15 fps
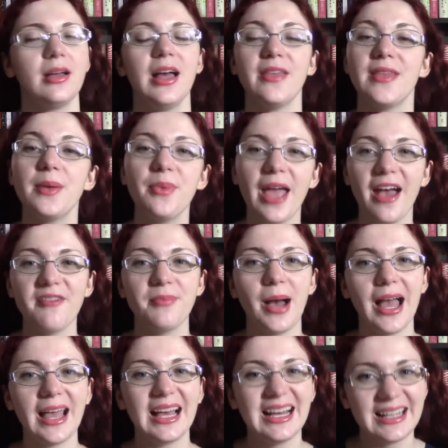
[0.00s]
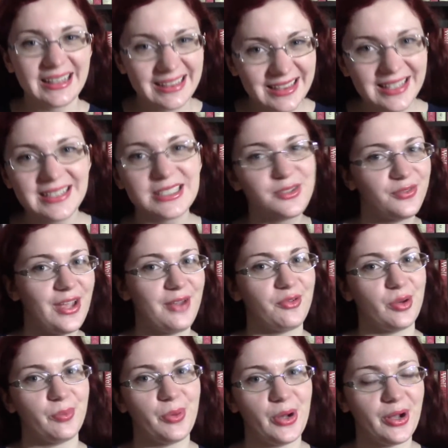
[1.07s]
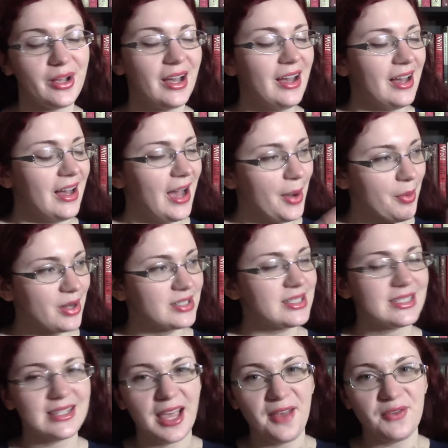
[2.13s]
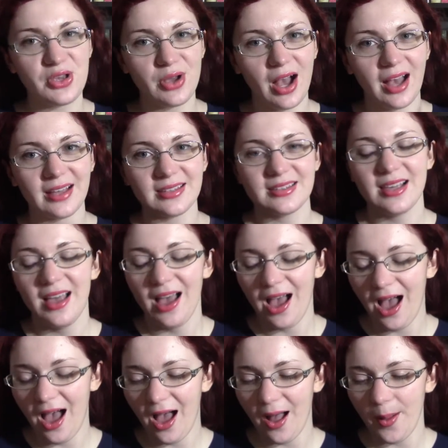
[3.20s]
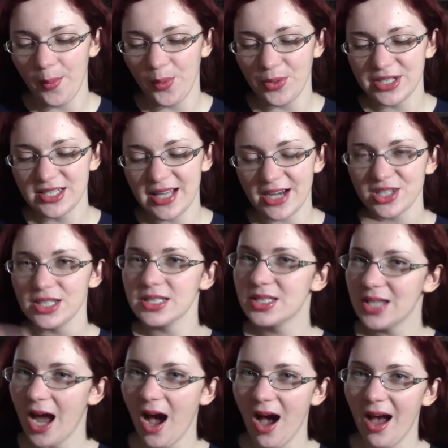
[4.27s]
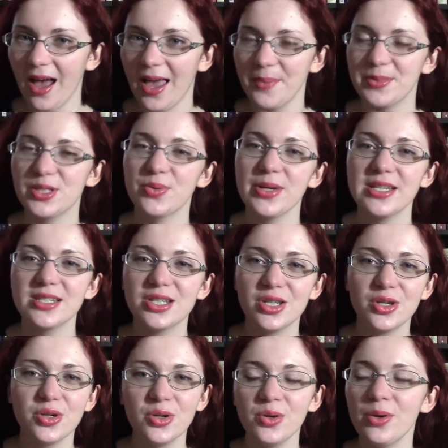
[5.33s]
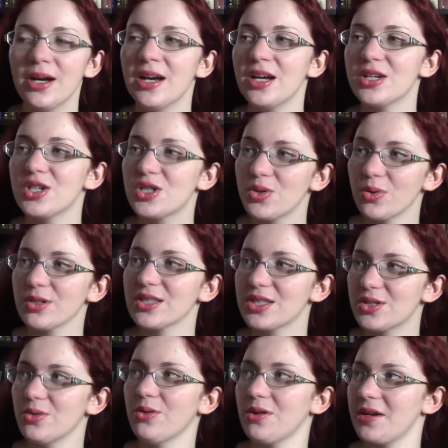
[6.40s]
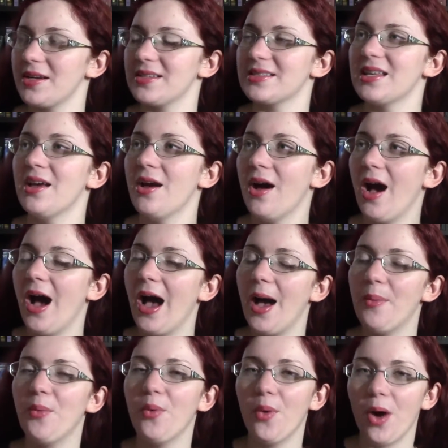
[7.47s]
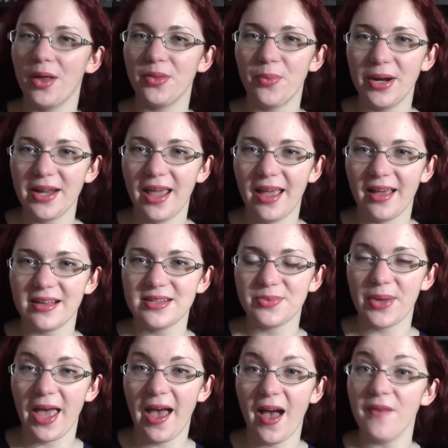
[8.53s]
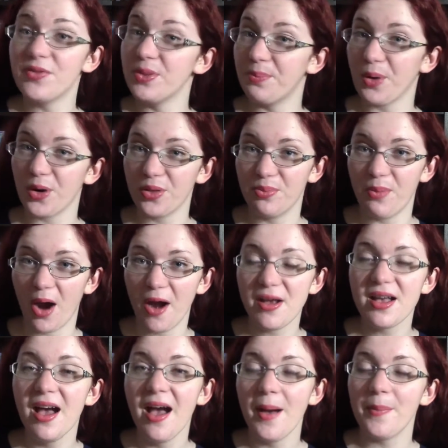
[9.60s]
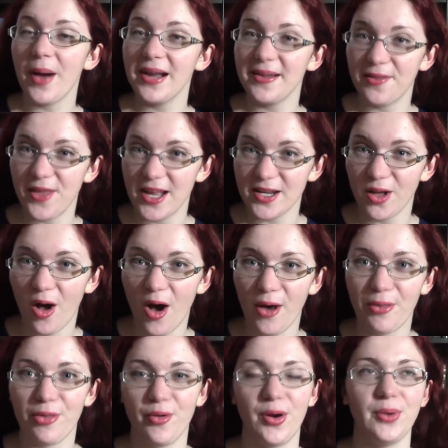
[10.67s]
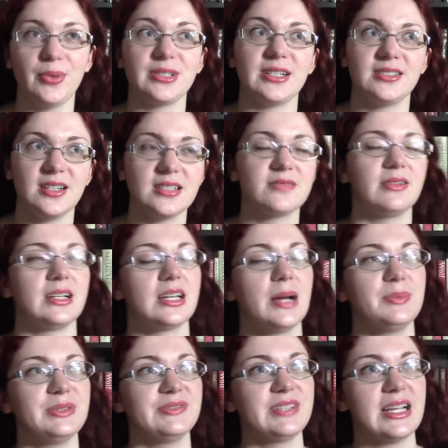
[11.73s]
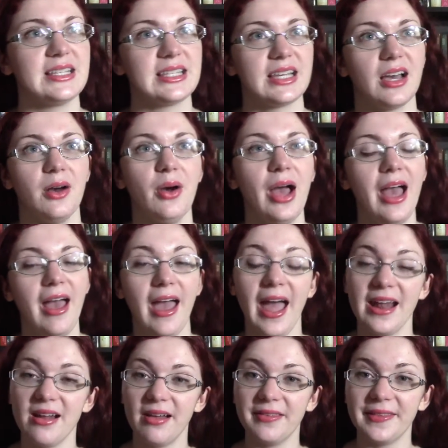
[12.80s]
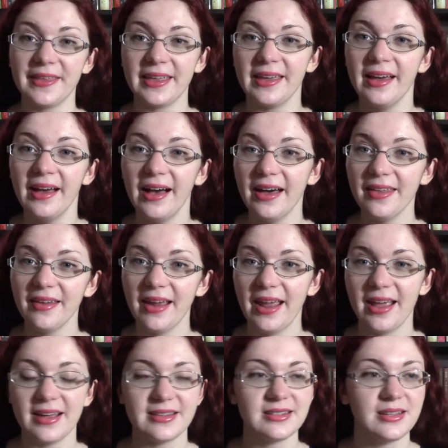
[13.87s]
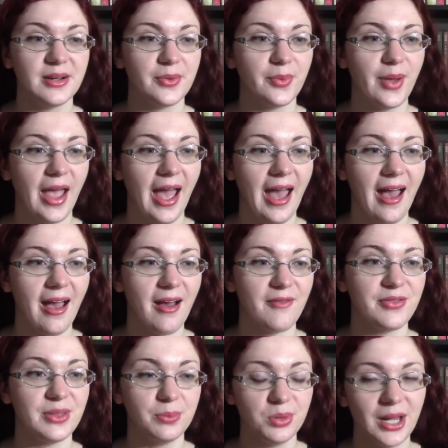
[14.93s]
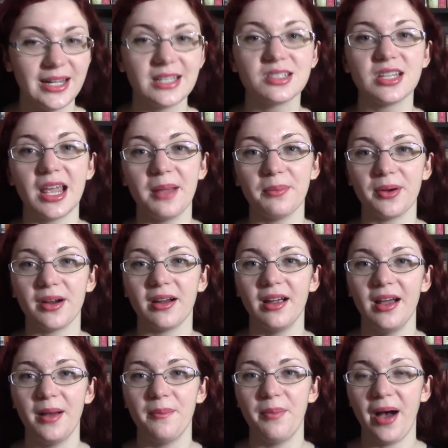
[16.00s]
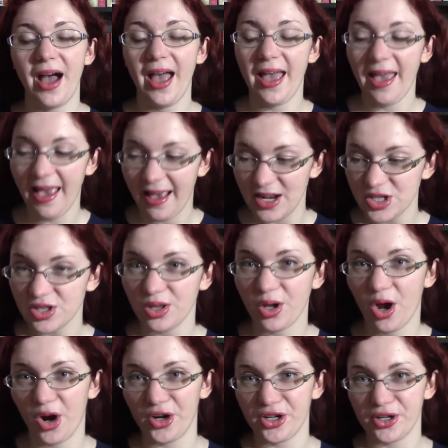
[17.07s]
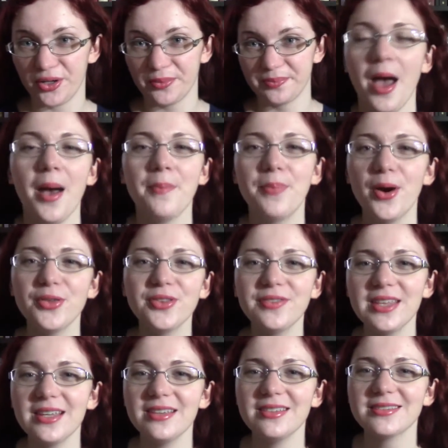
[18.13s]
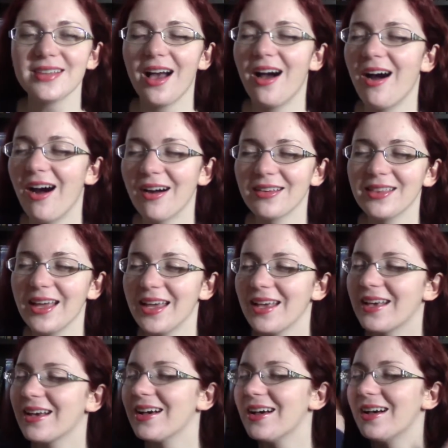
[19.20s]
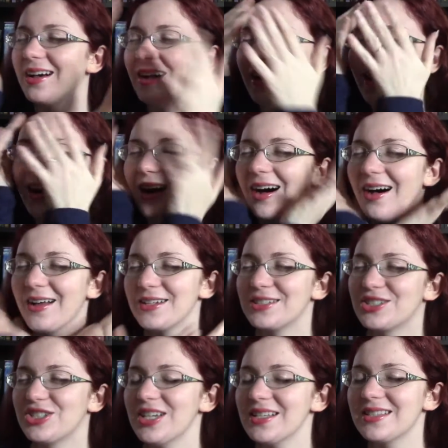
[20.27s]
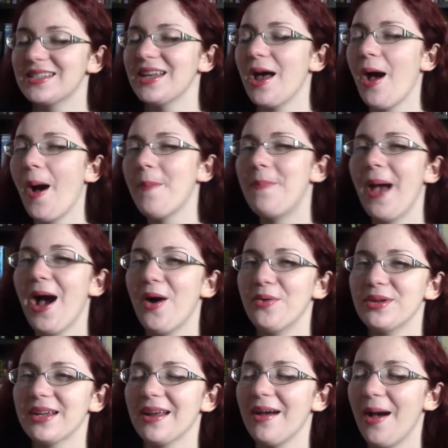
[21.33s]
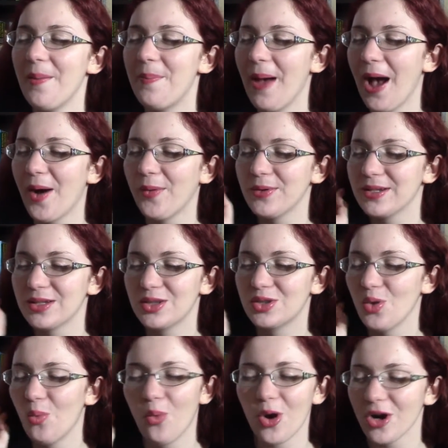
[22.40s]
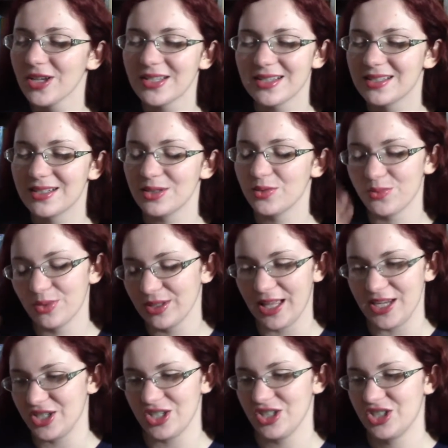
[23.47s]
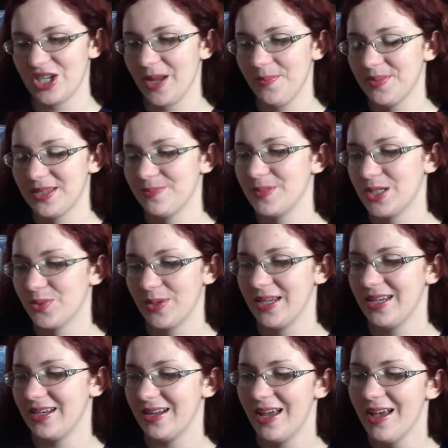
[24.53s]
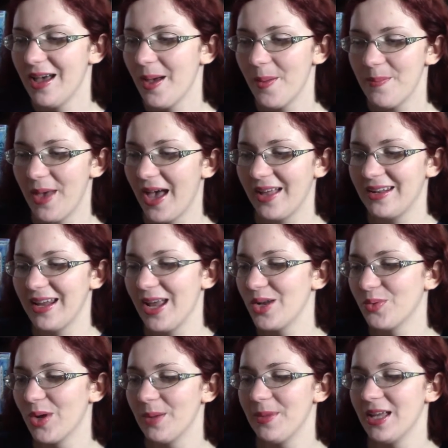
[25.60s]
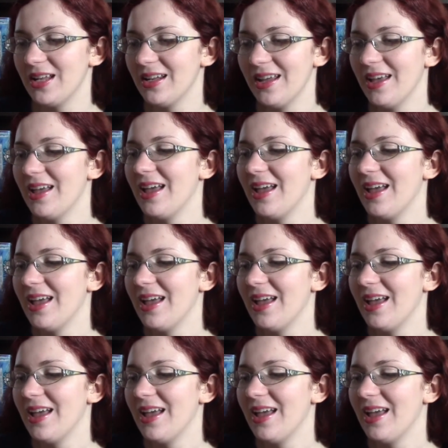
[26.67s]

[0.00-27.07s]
Then we have my least favorite book, I Want to Save You Guys, um, which is actually a tie between two short stories. Um, on the one hand, we have The Birthmark by Nathaniel Hawthorne, which I just read a couple of days ago. And on the other hand, we have The Bloody Chamber by Angela Carter. Both of these are like just about about the worst relationships between men and women.